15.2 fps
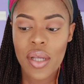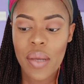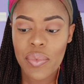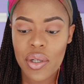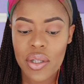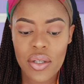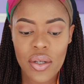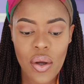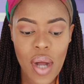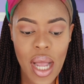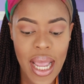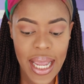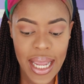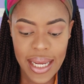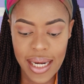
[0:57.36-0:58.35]
So I'm going to go
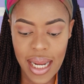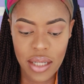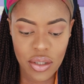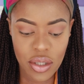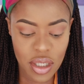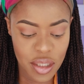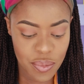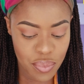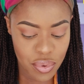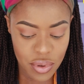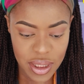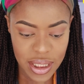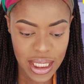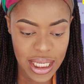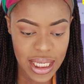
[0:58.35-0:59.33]
ahead and just
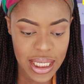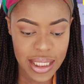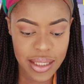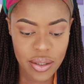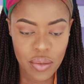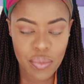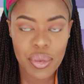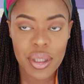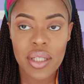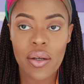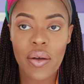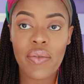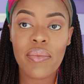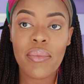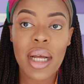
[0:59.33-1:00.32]
put a little
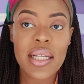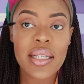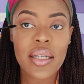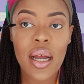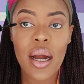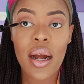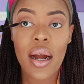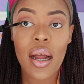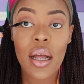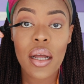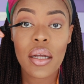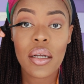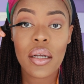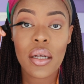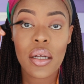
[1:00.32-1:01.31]
bit of mascara,